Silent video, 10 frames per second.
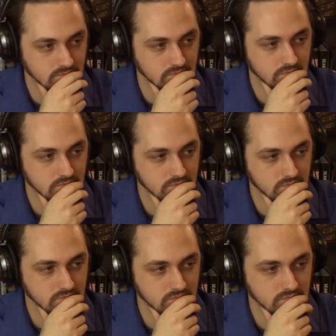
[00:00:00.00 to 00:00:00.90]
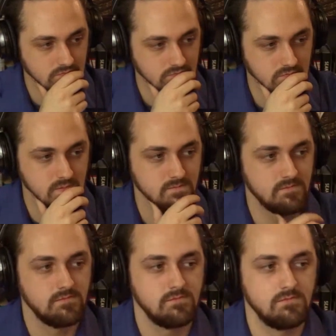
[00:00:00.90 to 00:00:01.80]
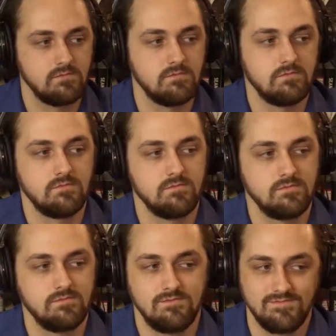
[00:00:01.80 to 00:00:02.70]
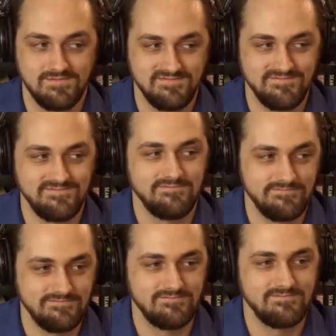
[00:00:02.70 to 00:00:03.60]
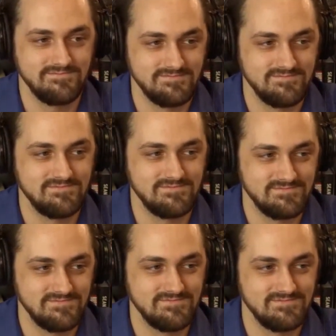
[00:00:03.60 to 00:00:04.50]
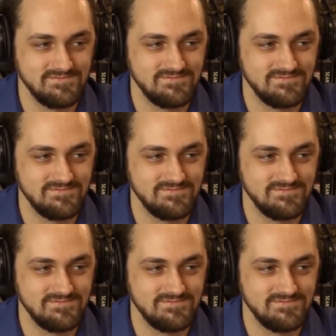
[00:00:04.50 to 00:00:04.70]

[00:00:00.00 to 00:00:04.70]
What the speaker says: This person isn't speaking.